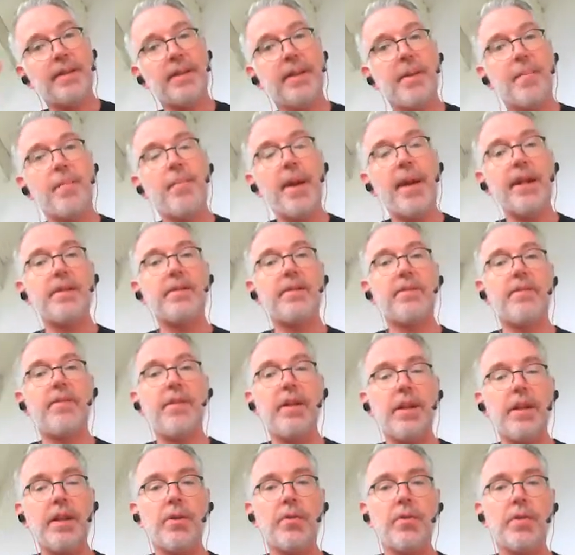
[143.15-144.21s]
and it makes the
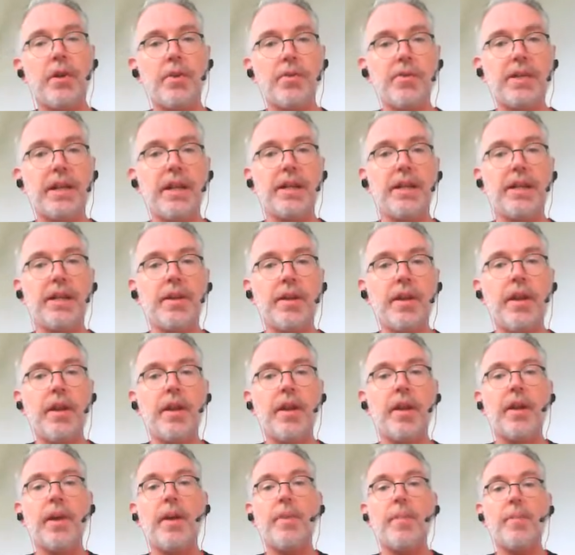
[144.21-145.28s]
video note-taking
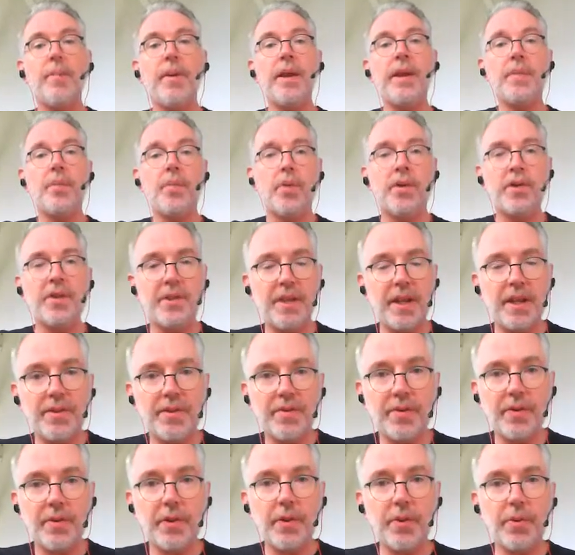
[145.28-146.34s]
make more sense
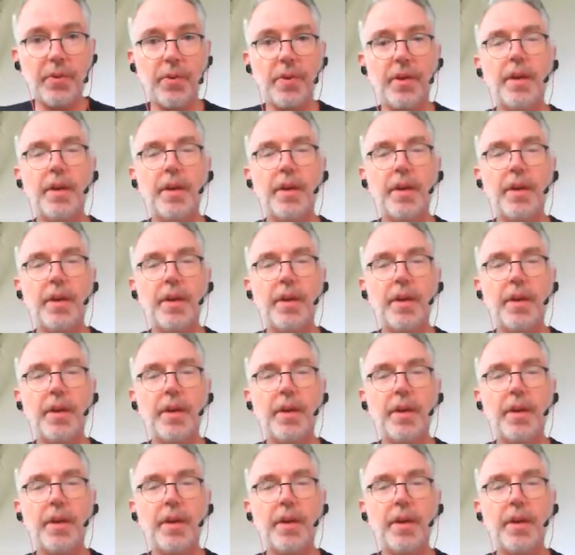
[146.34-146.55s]
for you